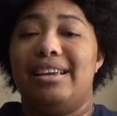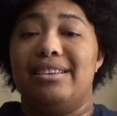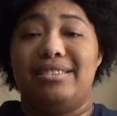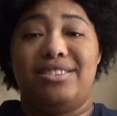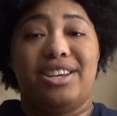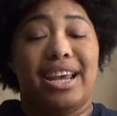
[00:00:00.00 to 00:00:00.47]

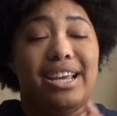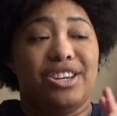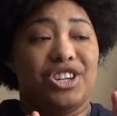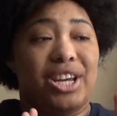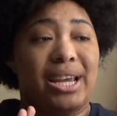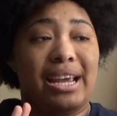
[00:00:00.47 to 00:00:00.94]
is
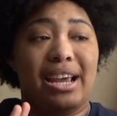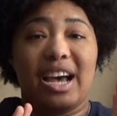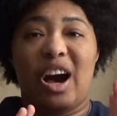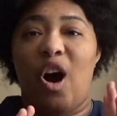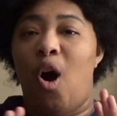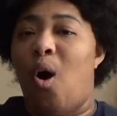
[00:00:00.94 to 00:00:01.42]
changing
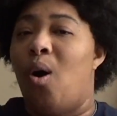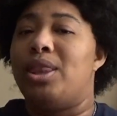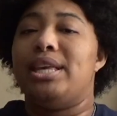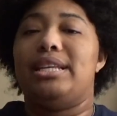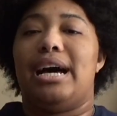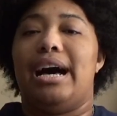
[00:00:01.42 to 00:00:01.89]

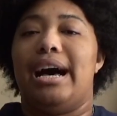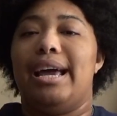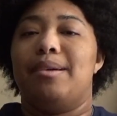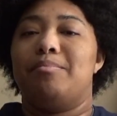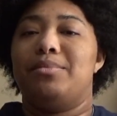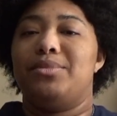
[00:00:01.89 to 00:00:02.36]
all the
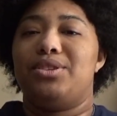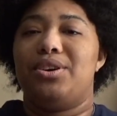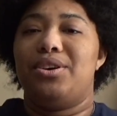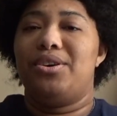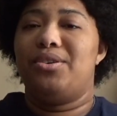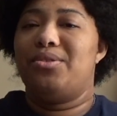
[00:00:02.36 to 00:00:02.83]
time,
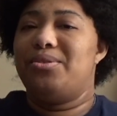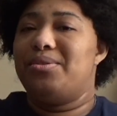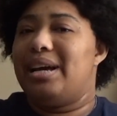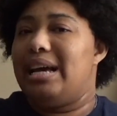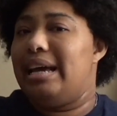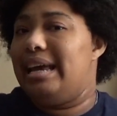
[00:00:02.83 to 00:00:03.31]

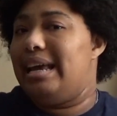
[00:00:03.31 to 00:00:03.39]
so